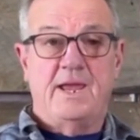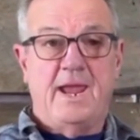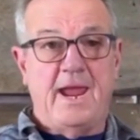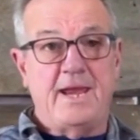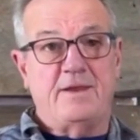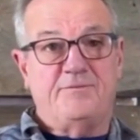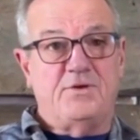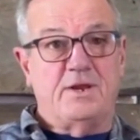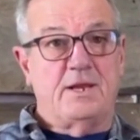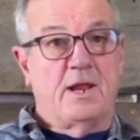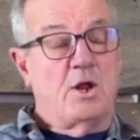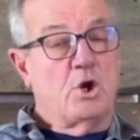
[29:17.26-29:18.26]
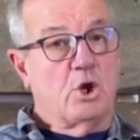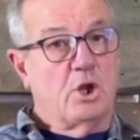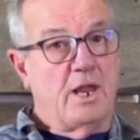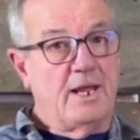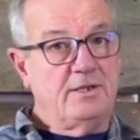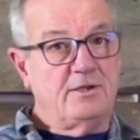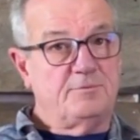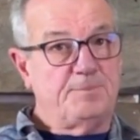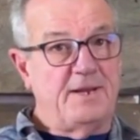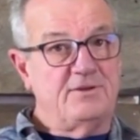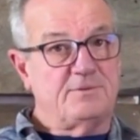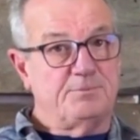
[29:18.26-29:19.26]
And if you'd like to
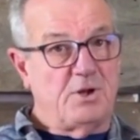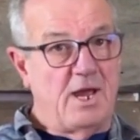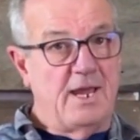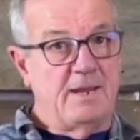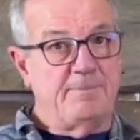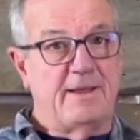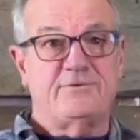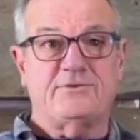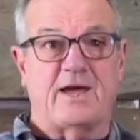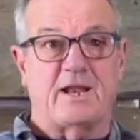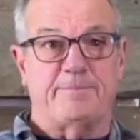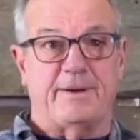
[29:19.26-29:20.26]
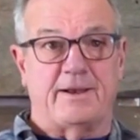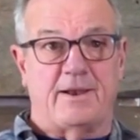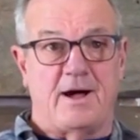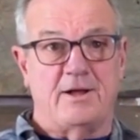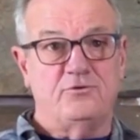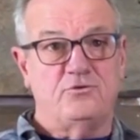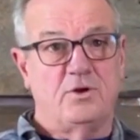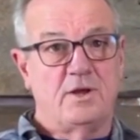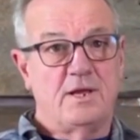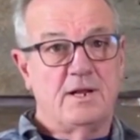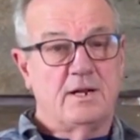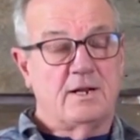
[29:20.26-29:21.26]
spend some time at Scuttlebutt Lodge,
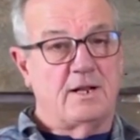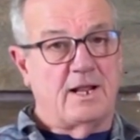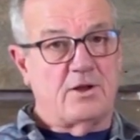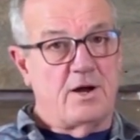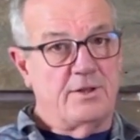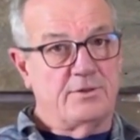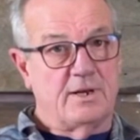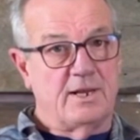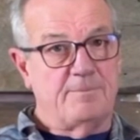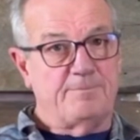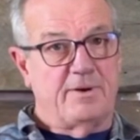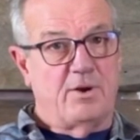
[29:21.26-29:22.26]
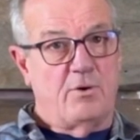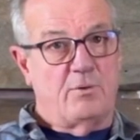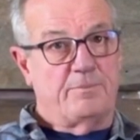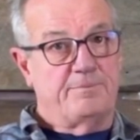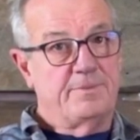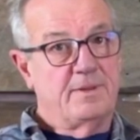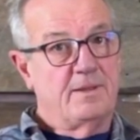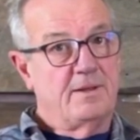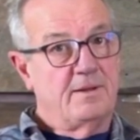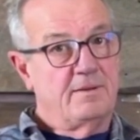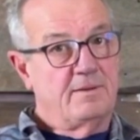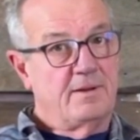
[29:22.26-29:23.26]
click on the link below.
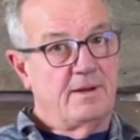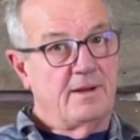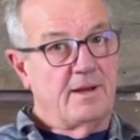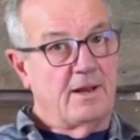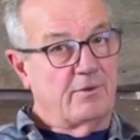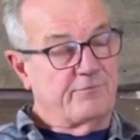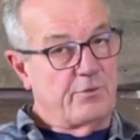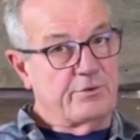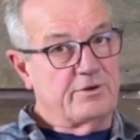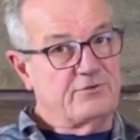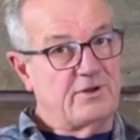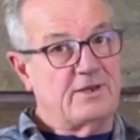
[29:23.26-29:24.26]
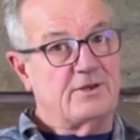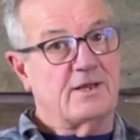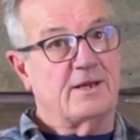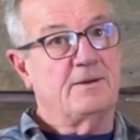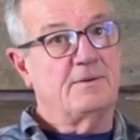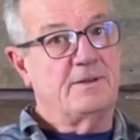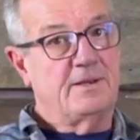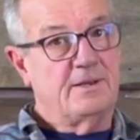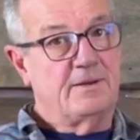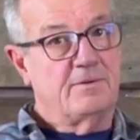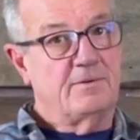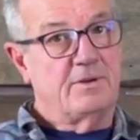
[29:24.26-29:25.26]
I look forward to seeing you
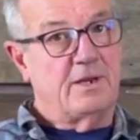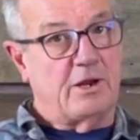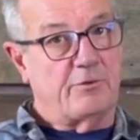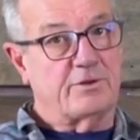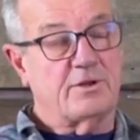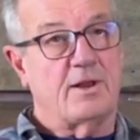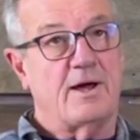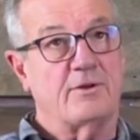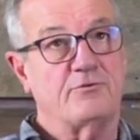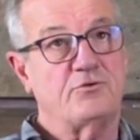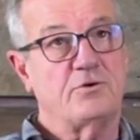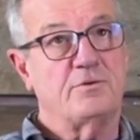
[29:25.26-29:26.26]
here at the lodge.